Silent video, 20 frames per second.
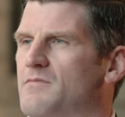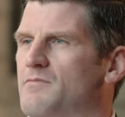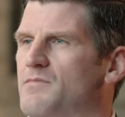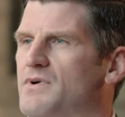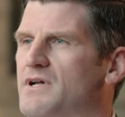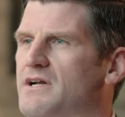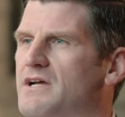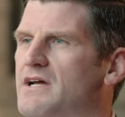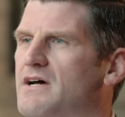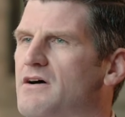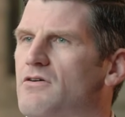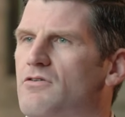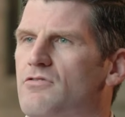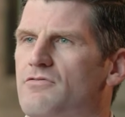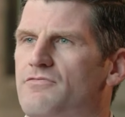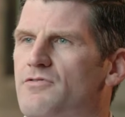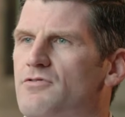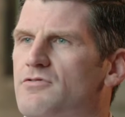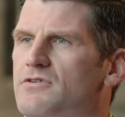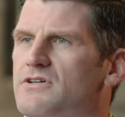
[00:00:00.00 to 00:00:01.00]
But yeah,
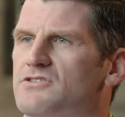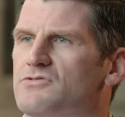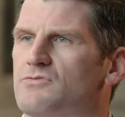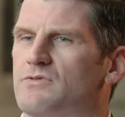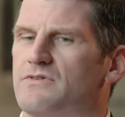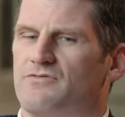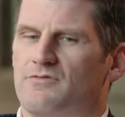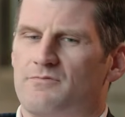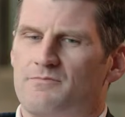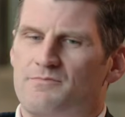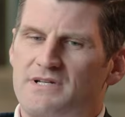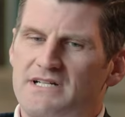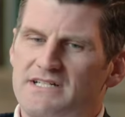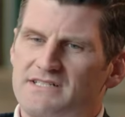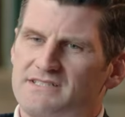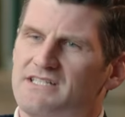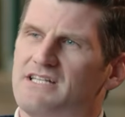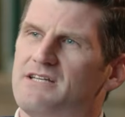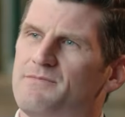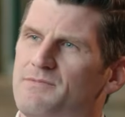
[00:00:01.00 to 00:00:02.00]
whole focus went from
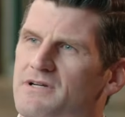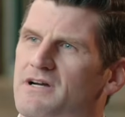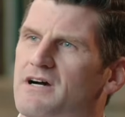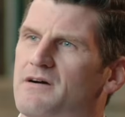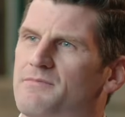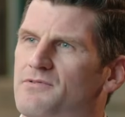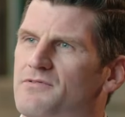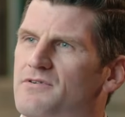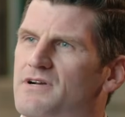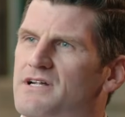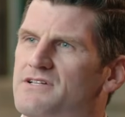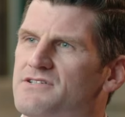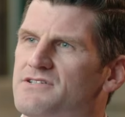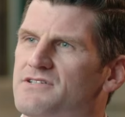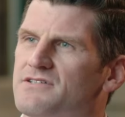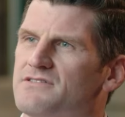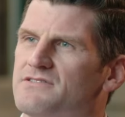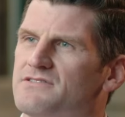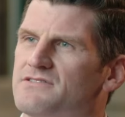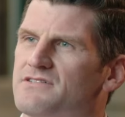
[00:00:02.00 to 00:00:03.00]
peacekeeping
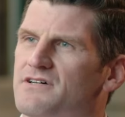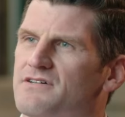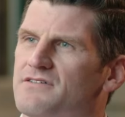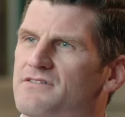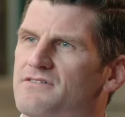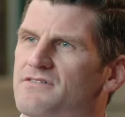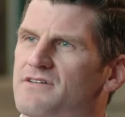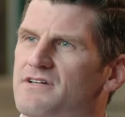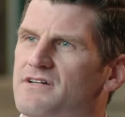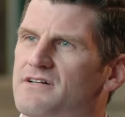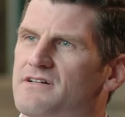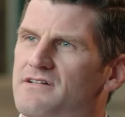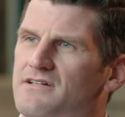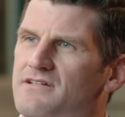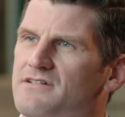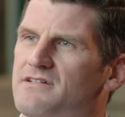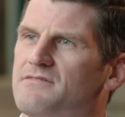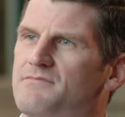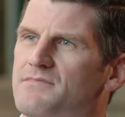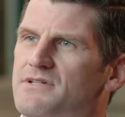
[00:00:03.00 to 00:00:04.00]
operations under the
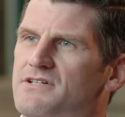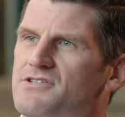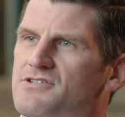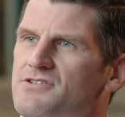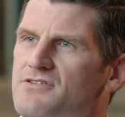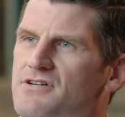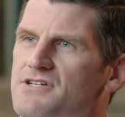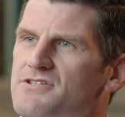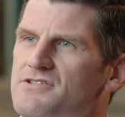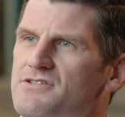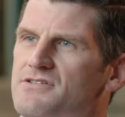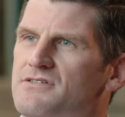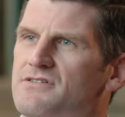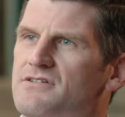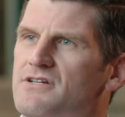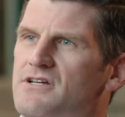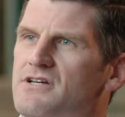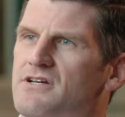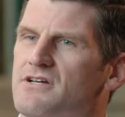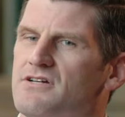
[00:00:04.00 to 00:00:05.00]
Clinton
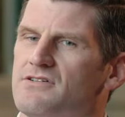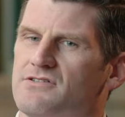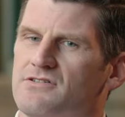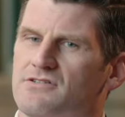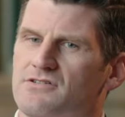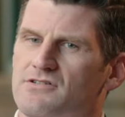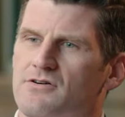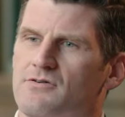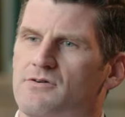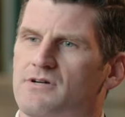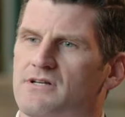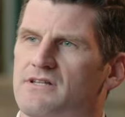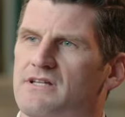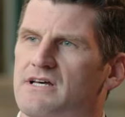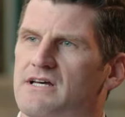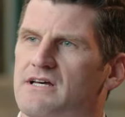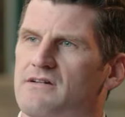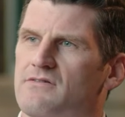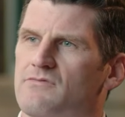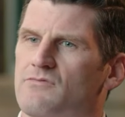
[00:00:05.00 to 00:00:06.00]
administration to knowing
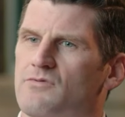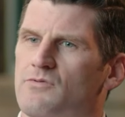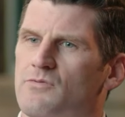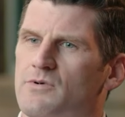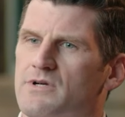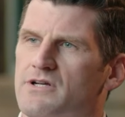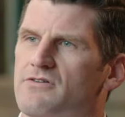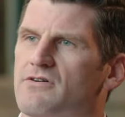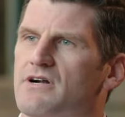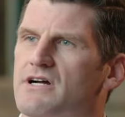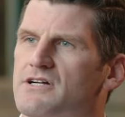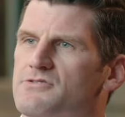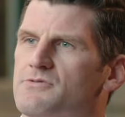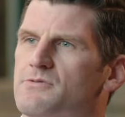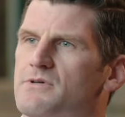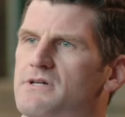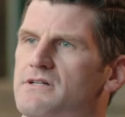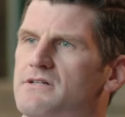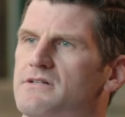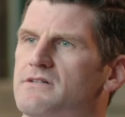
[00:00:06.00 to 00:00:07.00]
that when we
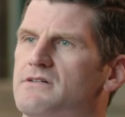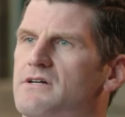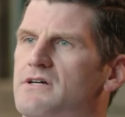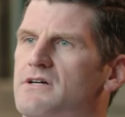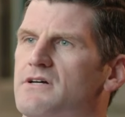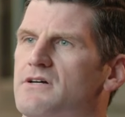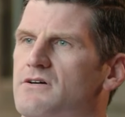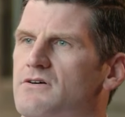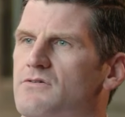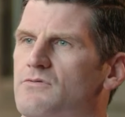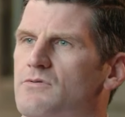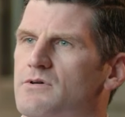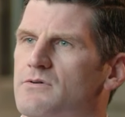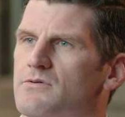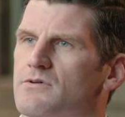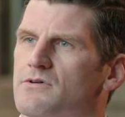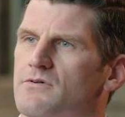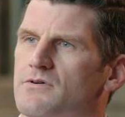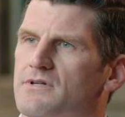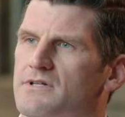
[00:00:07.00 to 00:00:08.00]
graduated, we
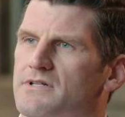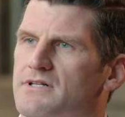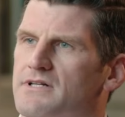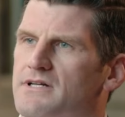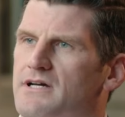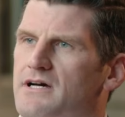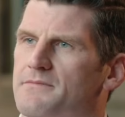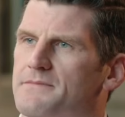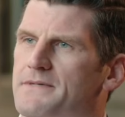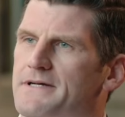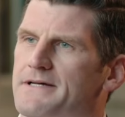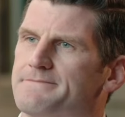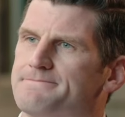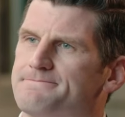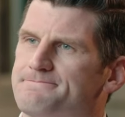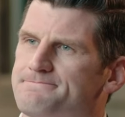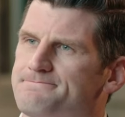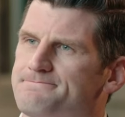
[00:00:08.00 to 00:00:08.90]
were going into combat.